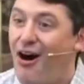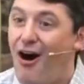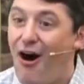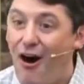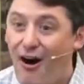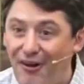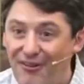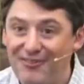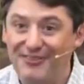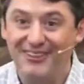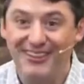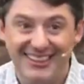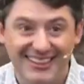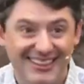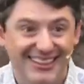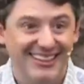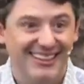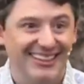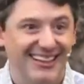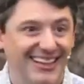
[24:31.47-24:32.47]
Often,
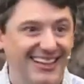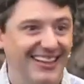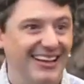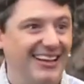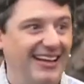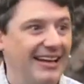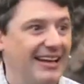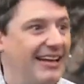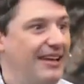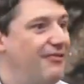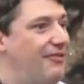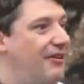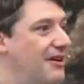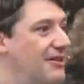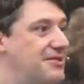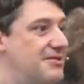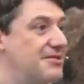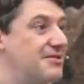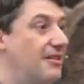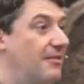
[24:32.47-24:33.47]
he
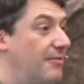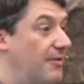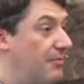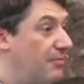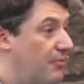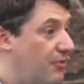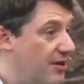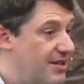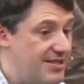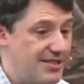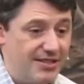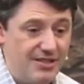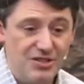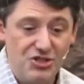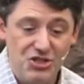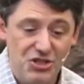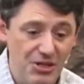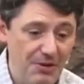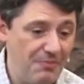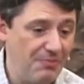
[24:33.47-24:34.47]
finds himself in prison,
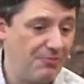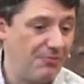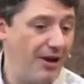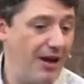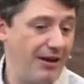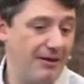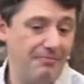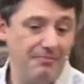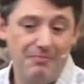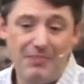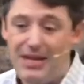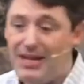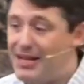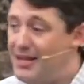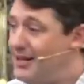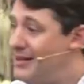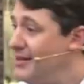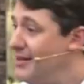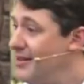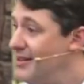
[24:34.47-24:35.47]
shipwrecked,
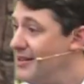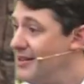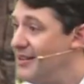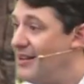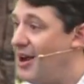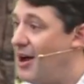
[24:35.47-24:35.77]
beaten,